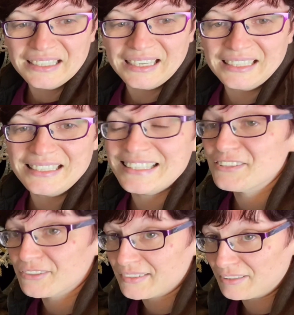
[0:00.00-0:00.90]
And this
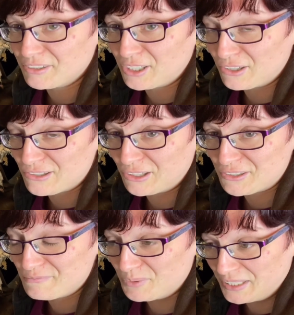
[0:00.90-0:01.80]
doesn't have to cost lots
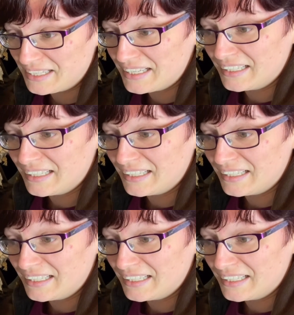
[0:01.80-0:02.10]
of money.